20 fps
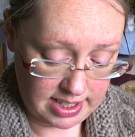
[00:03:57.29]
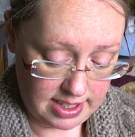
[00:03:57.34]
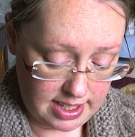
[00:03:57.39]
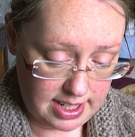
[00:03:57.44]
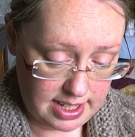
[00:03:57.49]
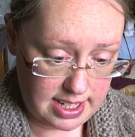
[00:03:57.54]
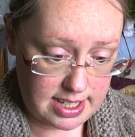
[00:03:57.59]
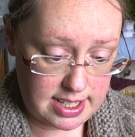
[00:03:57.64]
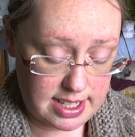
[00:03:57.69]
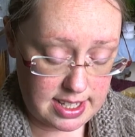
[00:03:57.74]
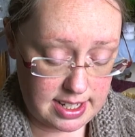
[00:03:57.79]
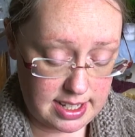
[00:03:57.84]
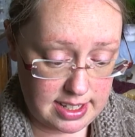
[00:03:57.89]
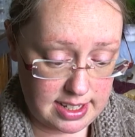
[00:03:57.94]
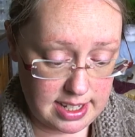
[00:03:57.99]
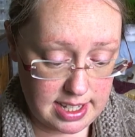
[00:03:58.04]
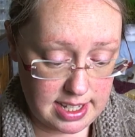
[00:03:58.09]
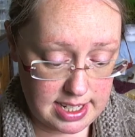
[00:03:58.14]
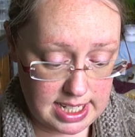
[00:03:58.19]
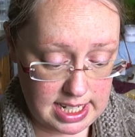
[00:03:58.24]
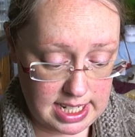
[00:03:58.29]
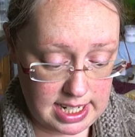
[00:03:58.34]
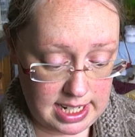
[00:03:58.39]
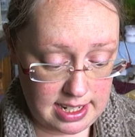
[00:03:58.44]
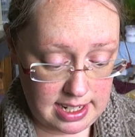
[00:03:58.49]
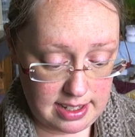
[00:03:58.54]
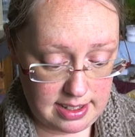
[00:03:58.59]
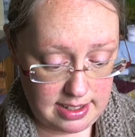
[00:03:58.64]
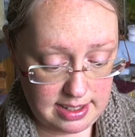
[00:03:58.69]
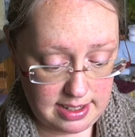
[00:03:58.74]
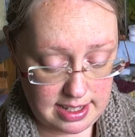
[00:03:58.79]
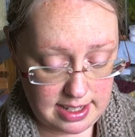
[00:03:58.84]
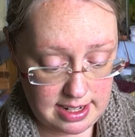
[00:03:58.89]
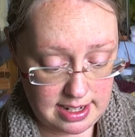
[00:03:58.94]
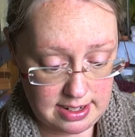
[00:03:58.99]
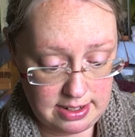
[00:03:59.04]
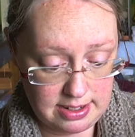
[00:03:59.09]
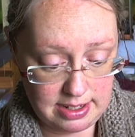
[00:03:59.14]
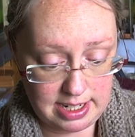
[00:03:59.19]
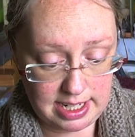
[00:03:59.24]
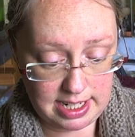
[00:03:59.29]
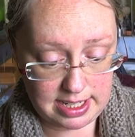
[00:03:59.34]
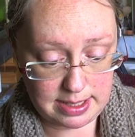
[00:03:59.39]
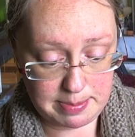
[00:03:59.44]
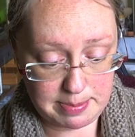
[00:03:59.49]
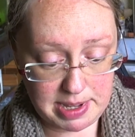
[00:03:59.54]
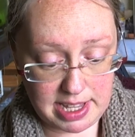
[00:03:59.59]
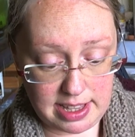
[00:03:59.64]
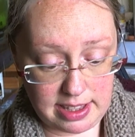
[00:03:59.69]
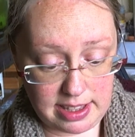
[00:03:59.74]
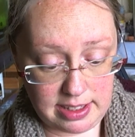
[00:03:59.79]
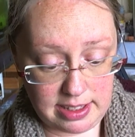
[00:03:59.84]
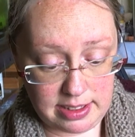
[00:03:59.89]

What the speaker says: It's a gardenia and honey smell.